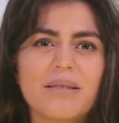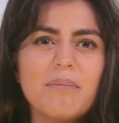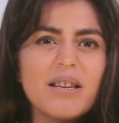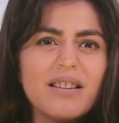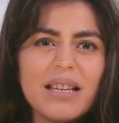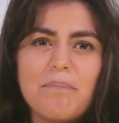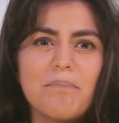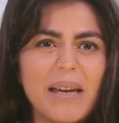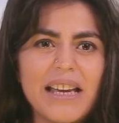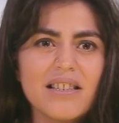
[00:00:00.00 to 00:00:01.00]
is merely
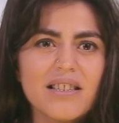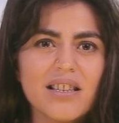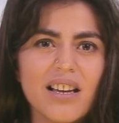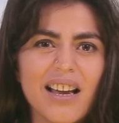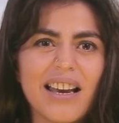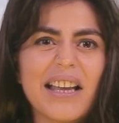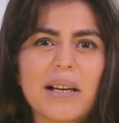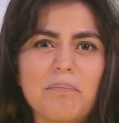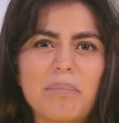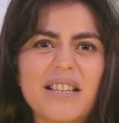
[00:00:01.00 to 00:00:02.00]
bait, like
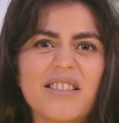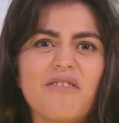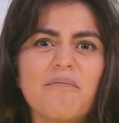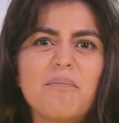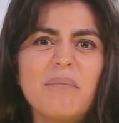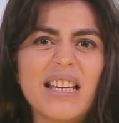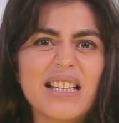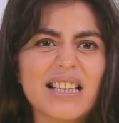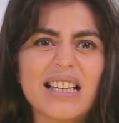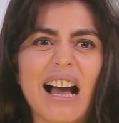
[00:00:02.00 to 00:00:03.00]
a piece of
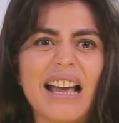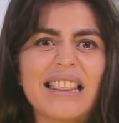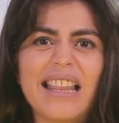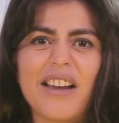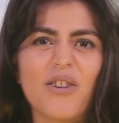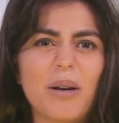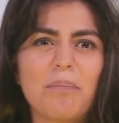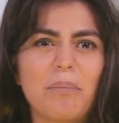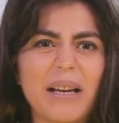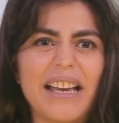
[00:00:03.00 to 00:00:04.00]
meat lying there on
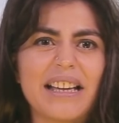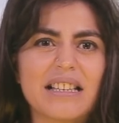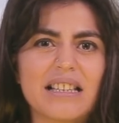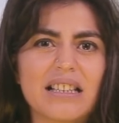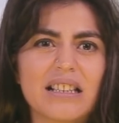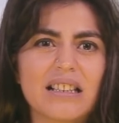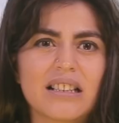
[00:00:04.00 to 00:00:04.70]
a plate.